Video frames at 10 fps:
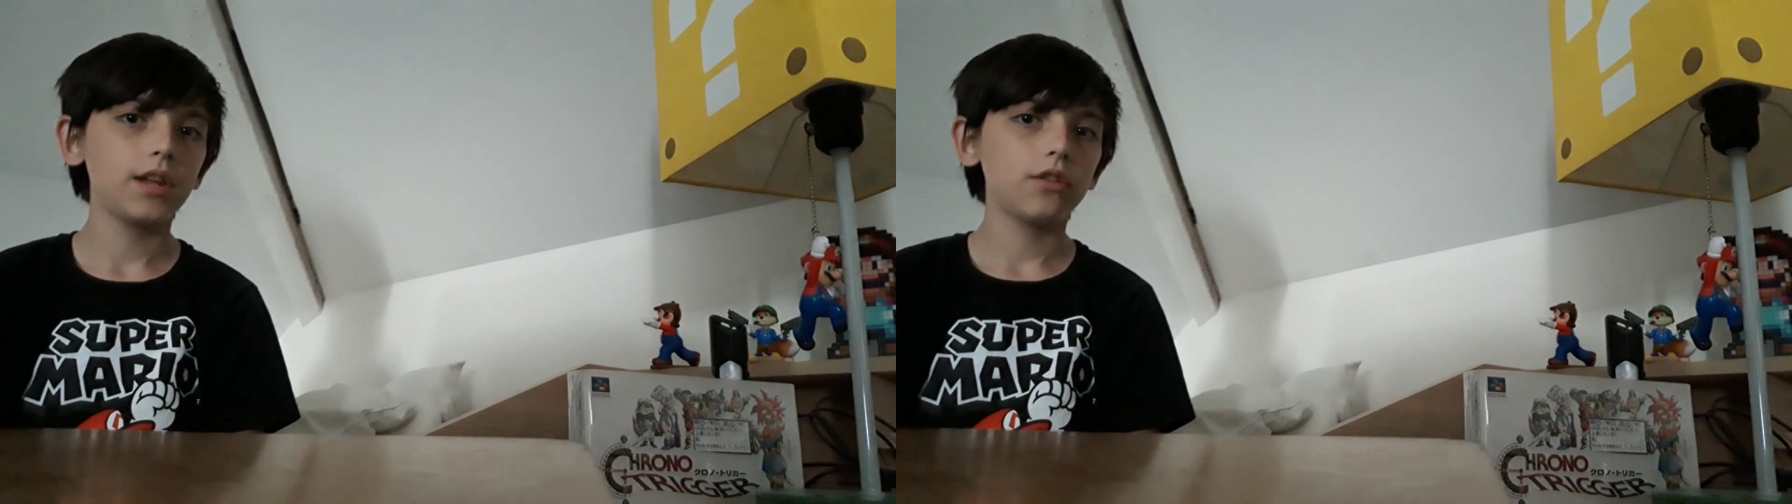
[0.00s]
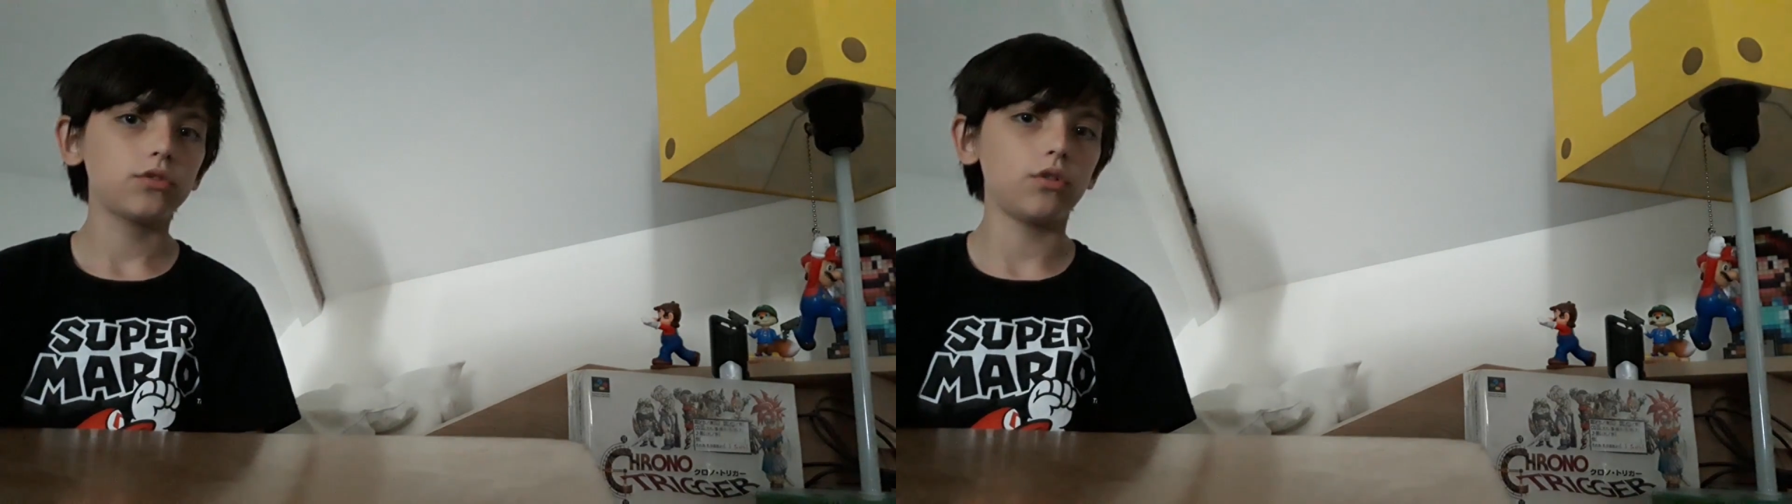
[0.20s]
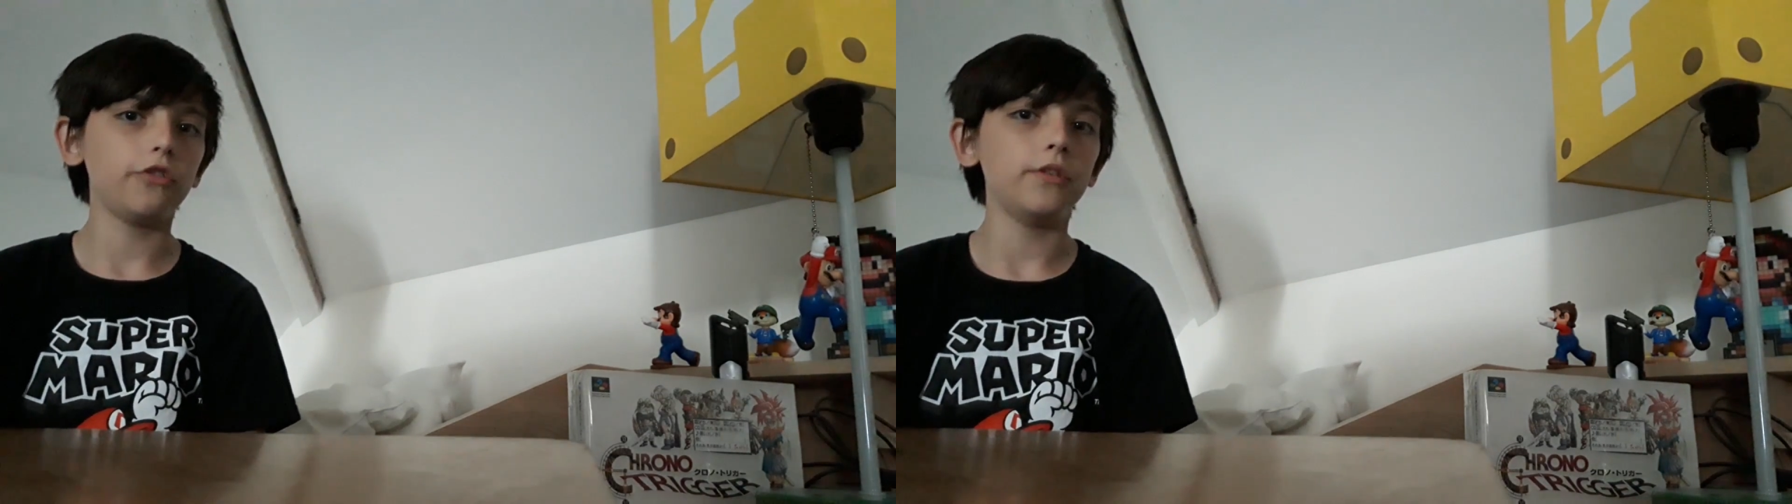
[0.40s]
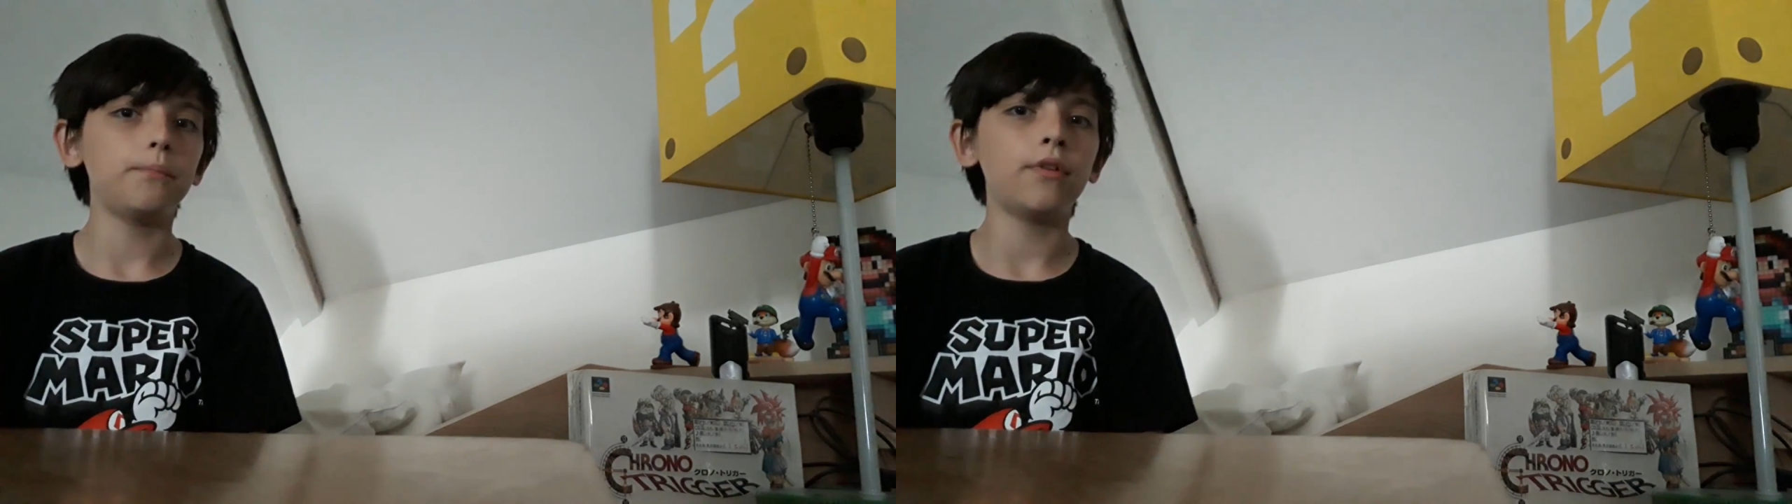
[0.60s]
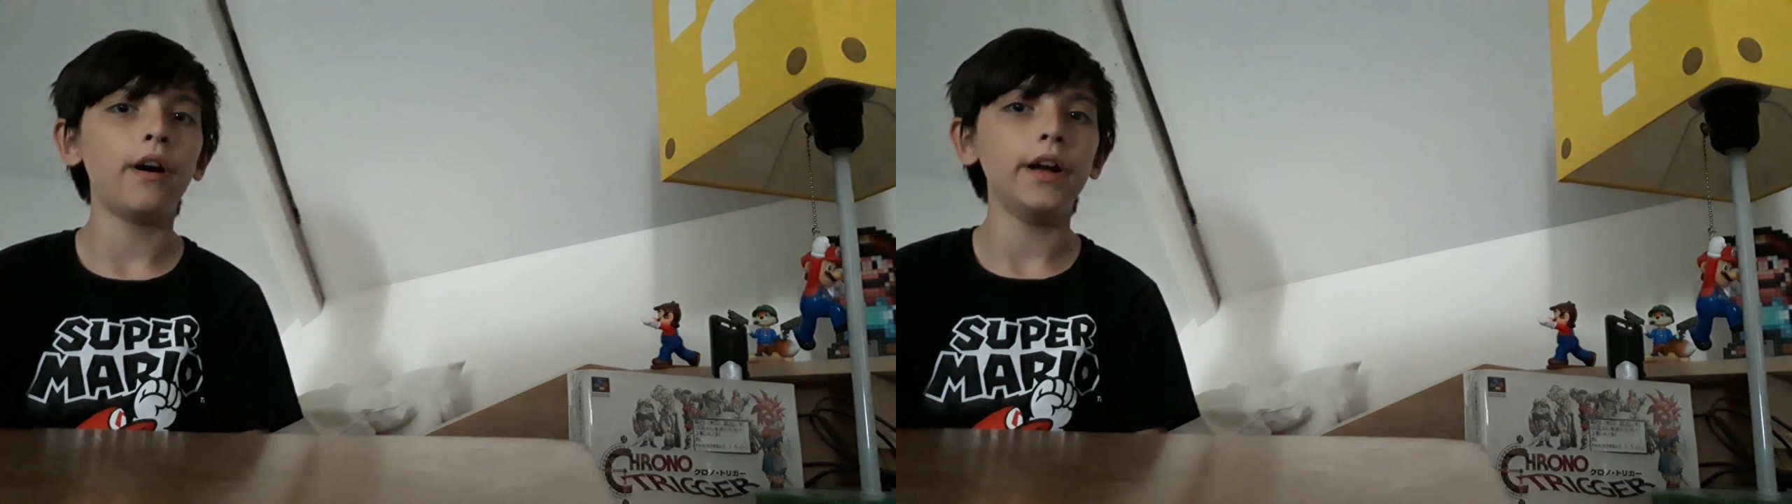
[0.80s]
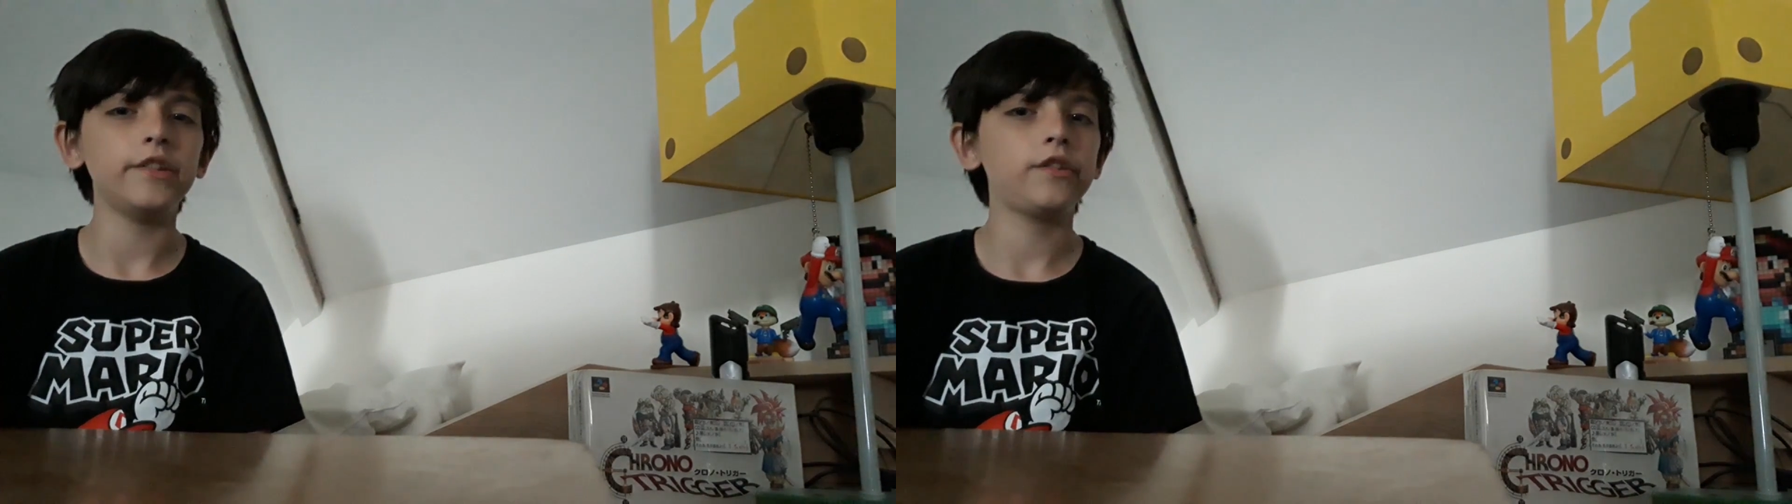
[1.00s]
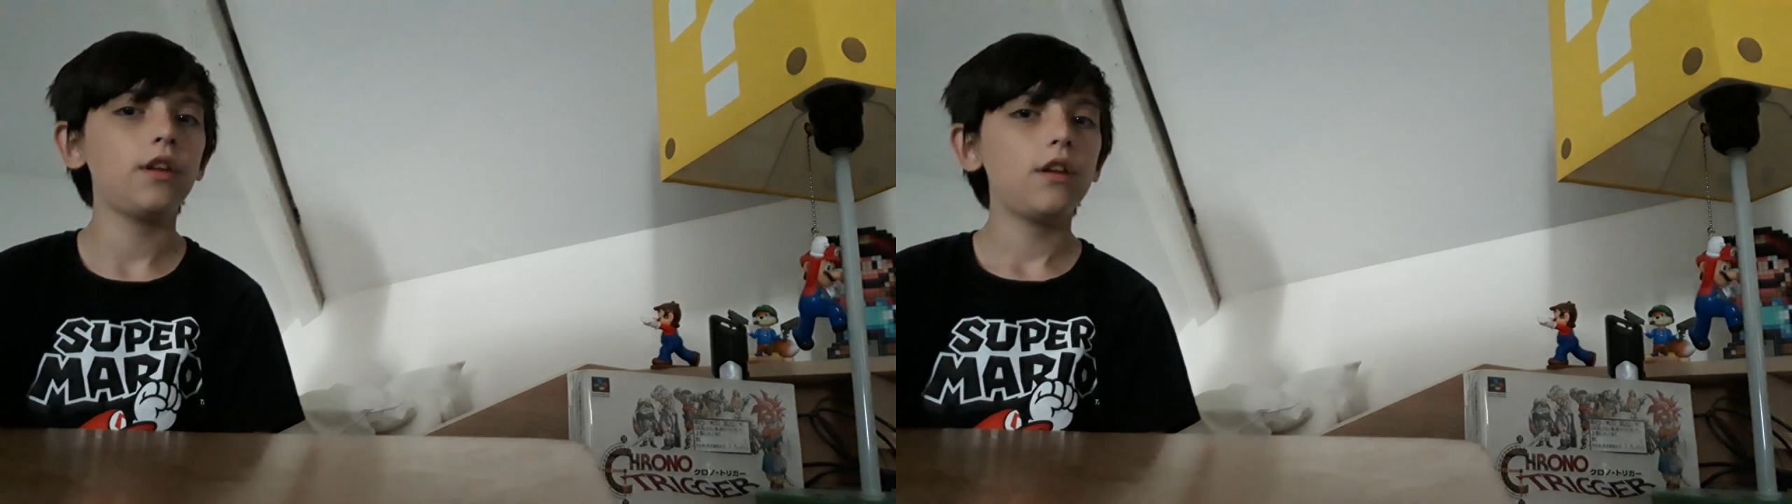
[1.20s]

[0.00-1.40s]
sort of implies.